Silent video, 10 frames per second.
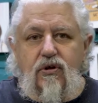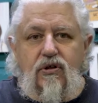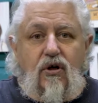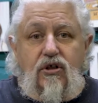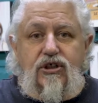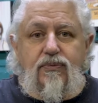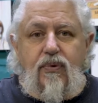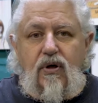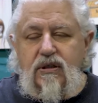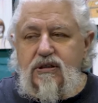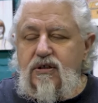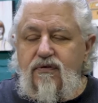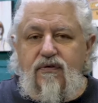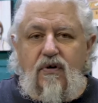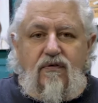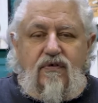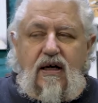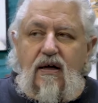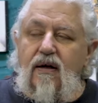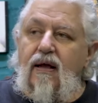of dodgy parts of
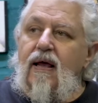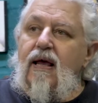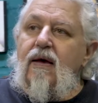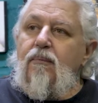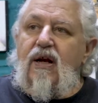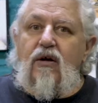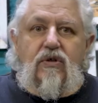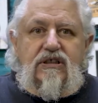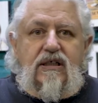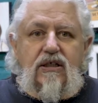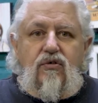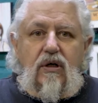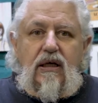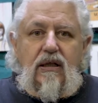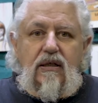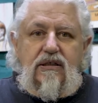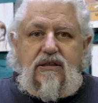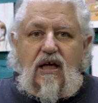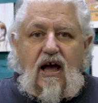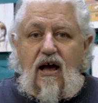town. But it was literally in
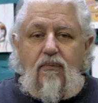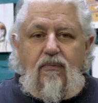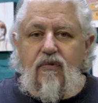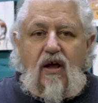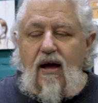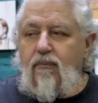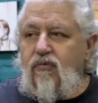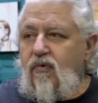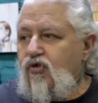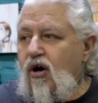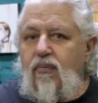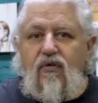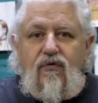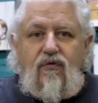this humdrum of